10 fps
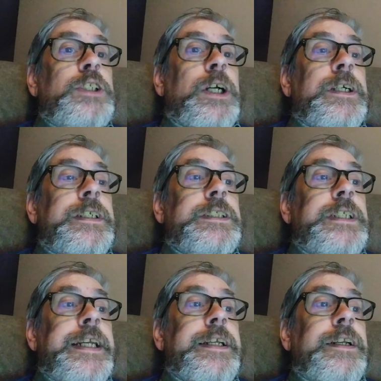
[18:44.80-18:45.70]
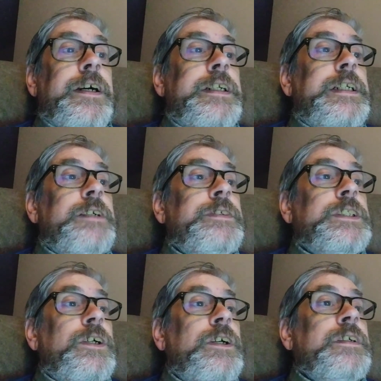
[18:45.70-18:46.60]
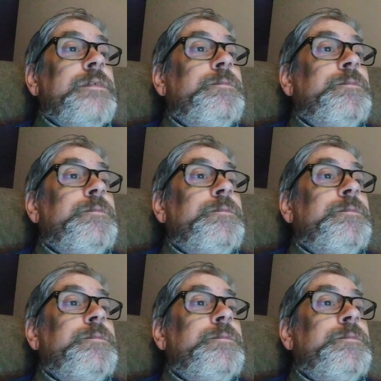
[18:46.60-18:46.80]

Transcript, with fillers: artist taking on a different song.